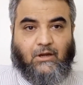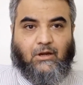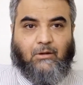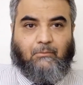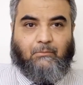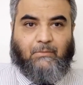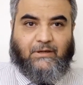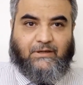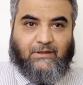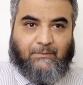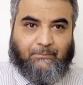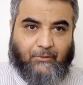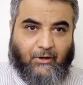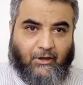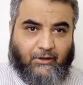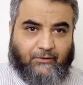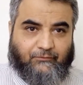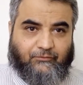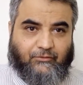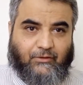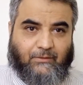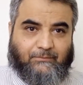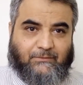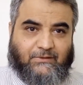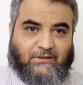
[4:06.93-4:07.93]
But apart
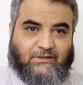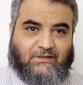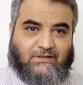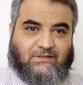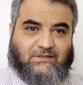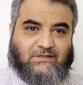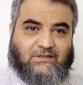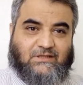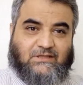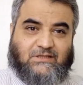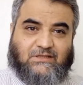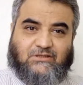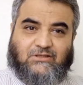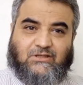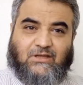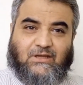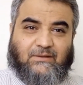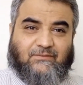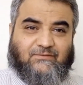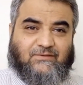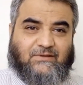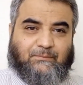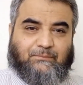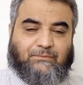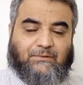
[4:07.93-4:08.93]
from this
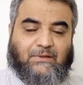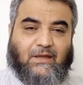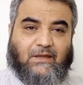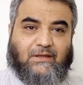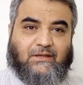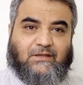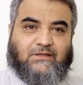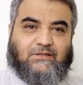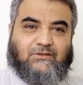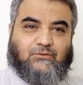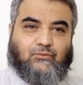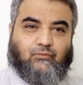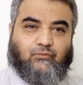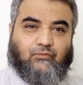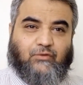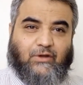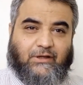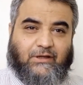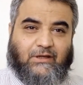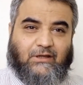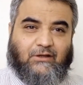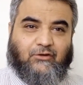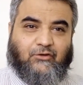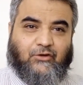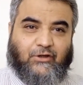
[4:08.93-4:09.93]
nerve supply is
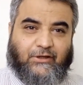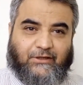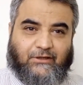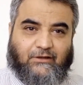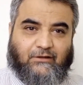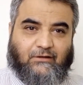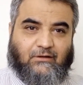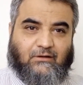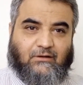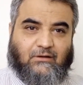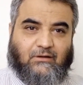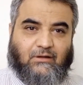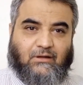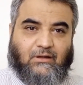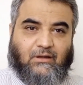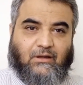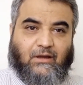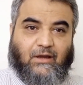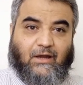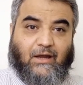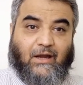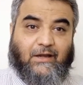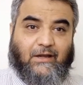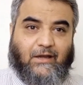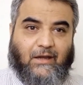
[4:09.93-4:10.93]
very critical
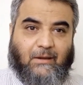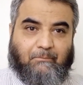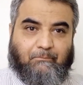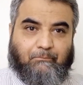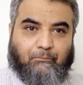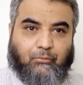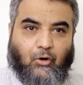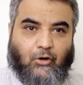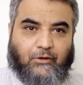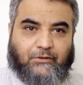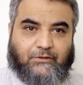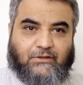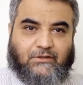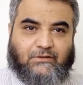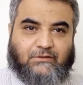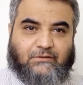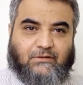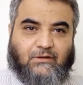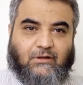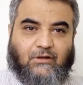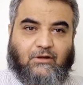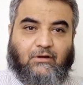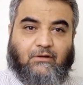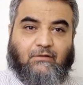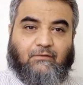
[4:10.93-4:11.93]
and important
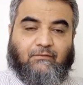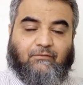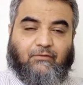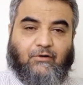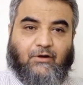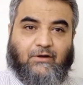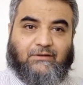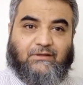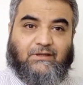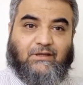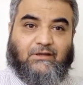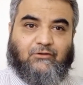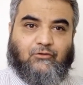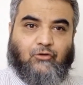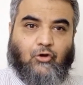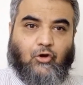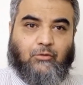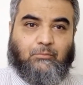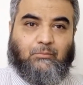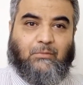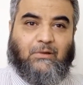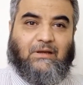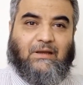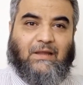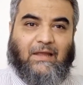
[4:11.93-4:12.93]
for the
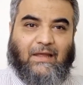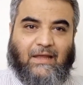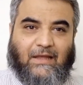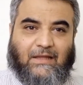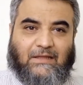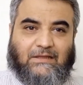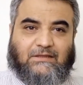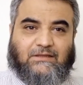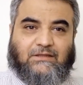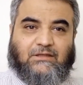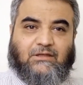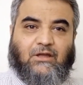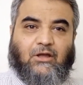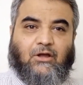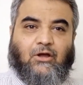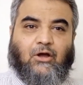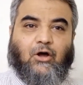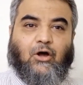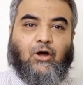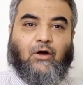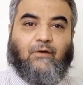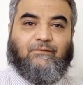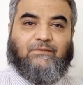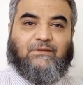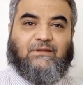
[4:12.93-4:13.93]
normal health
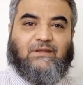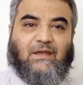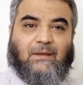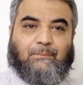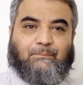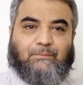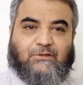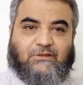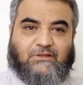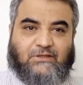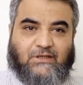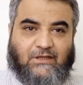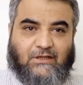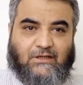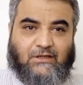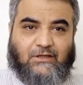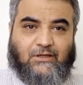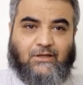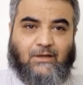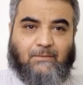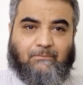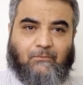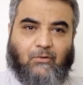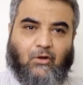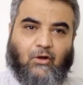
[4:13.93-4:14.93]
of the
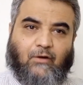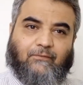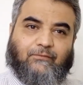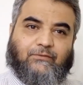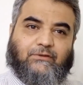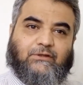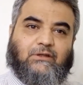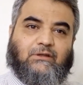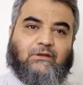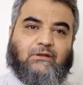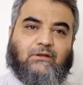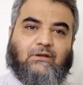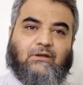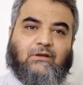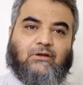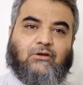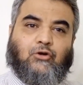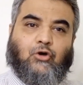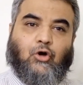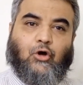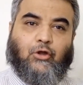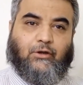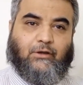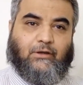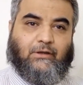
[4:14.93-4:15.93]
epithelium of the
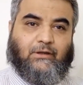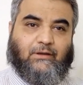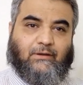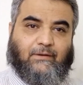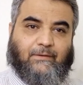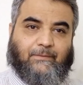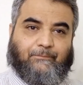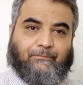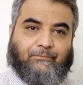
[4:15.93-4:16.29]
cornea.